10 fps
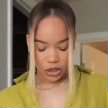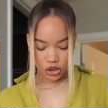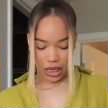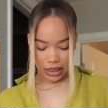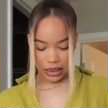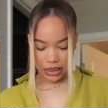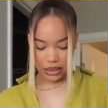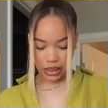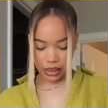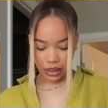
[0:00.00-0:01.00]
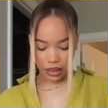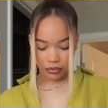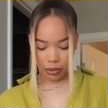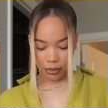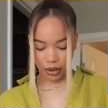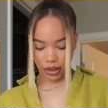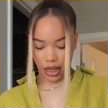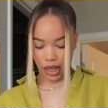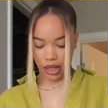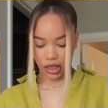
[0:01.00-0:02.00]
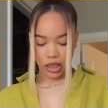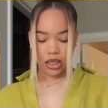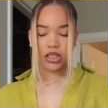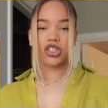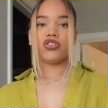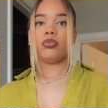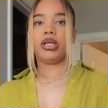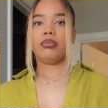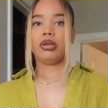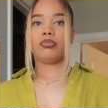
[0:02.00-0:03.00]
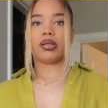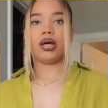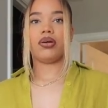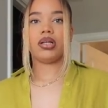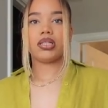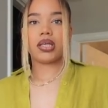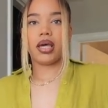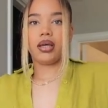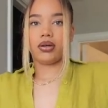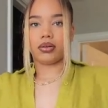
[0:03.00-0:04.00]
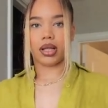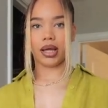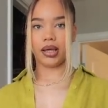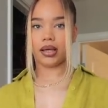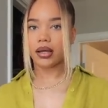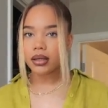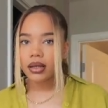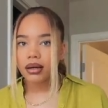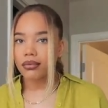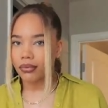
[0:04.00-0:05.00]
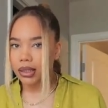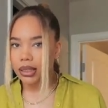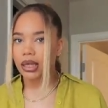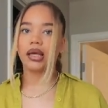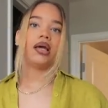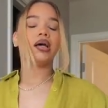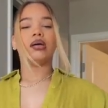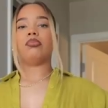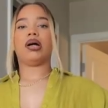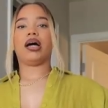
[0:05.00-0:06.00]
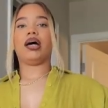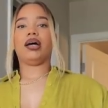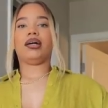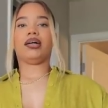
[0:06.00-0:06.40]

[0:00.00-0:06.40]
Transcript: try to get skinny for my birthday just for me to be bloated as hell like really but